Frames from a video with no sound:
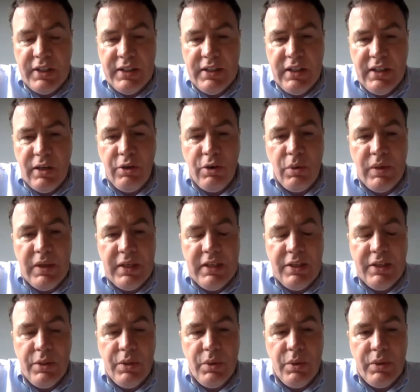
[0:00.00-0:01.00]
not only do
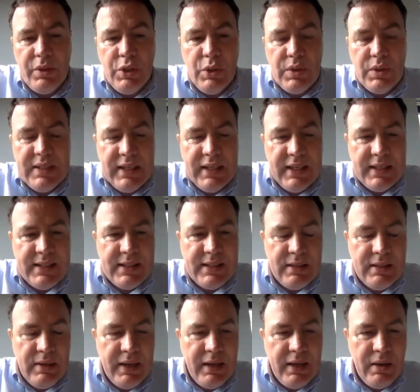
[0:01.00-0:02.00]
you use less
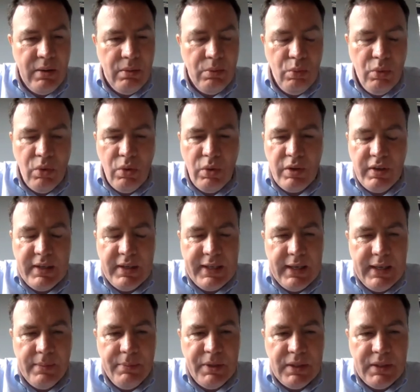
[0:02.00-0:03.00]
water and
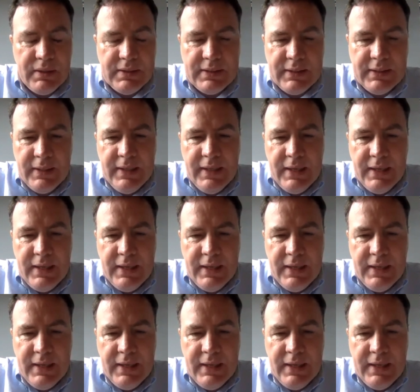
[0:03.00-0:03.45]
chemicals,